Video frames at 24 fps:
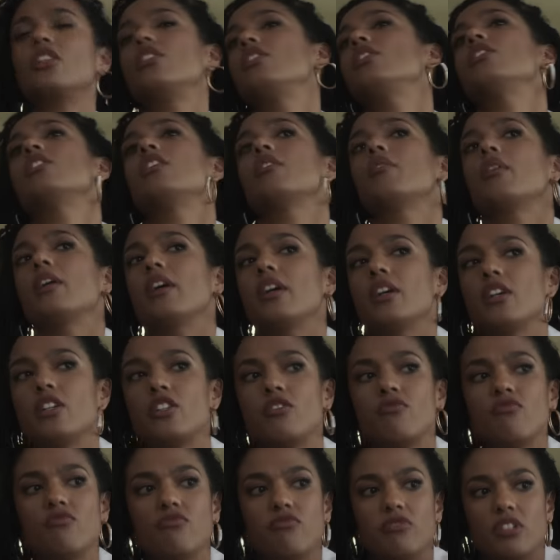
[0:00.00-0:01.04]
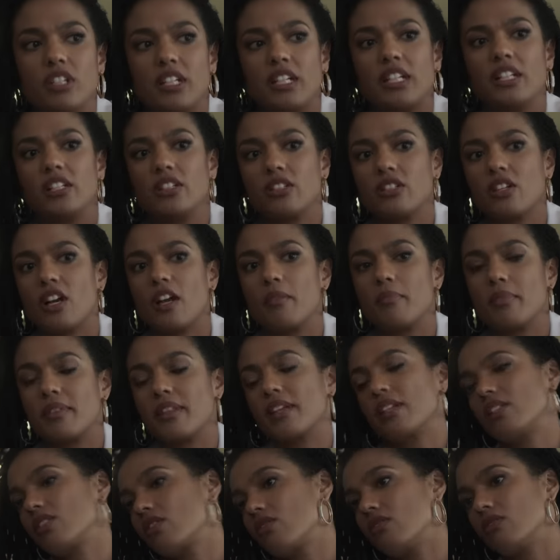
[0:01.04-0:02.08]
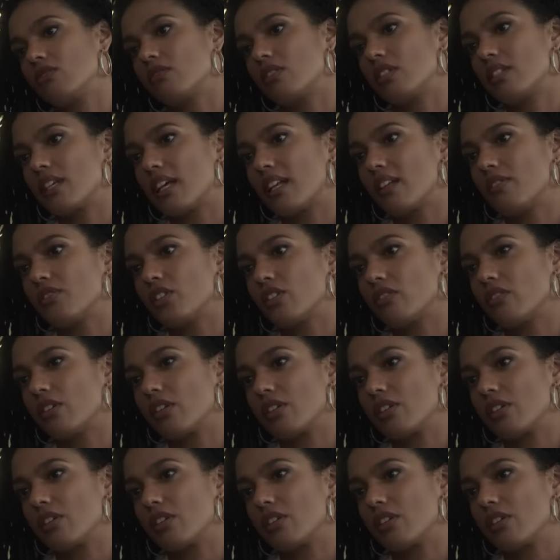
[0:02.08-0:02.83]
You know, I heard a really good hypothetical to tell if you're a